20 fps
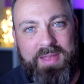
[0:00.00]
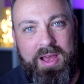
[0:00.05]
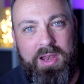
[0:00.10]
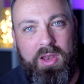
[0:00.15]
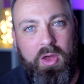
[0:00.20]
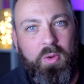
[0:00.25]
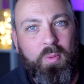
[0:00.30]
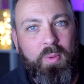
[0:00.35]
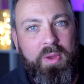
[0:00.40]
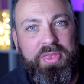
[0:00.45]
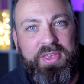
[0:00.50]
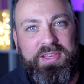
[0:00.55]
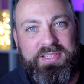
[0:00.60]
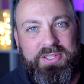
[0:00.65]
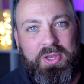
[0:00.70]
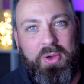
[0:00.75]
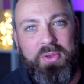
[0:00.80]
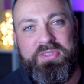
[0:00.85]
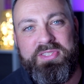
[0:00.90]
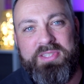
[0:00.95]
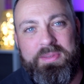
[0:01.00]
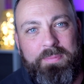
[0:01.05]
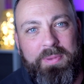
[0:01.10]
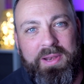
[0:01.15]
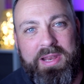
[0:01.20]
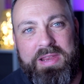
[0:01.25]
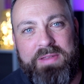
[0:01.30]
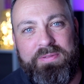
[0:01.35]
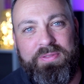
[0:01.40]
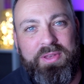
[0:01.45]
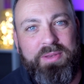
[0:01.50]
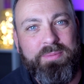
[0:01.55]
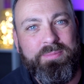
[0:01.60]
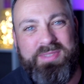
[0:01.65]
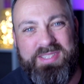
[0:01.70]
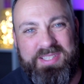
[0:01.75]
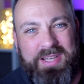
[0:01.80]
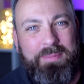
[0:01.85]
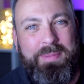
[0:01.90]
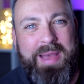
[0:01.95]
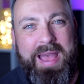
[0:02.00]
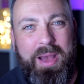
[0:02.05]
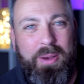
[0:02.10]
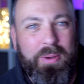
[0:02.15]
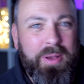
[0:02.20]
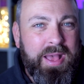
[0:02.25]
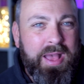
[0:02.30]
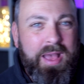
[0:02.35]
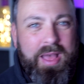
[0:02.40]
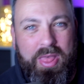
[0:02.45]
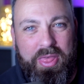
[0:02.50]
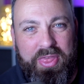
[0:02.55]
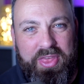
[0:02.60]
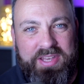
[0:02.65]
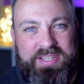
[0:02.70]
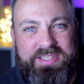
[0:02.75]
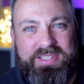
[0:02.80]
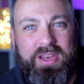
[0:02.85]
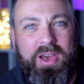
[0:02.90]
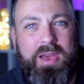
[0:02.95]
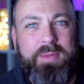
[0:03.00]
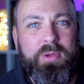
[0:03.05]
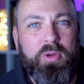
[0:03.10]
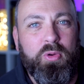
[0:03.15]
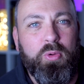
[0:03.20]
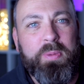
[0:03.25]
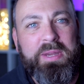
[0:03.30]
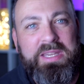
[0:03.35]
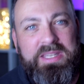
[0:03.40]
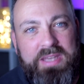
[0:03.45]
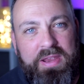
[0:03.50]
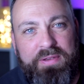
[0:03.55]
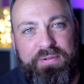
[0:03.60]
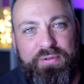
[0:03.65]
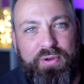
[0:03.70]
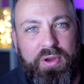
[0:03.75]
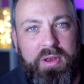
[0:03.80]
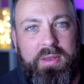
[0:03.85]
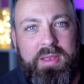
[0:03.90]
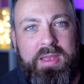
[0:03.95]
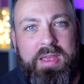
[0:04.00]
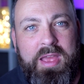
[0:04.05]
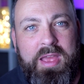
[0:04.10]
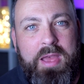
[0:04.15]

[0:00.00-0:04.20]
along with this constant belief that somehow this time it will be different.